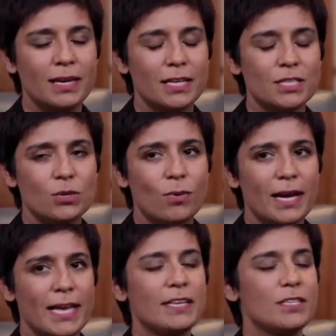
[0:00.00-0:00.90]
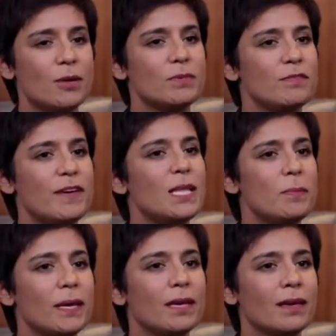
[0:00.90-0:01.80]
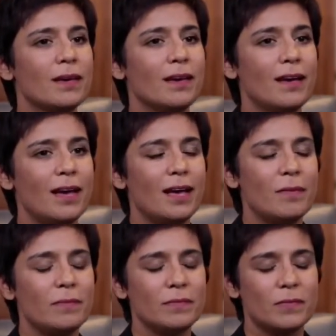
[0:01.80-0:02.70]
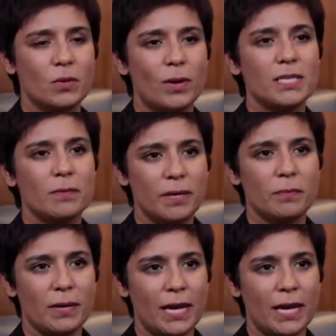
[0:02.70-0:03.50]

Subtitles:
And so I ended up developing quite a big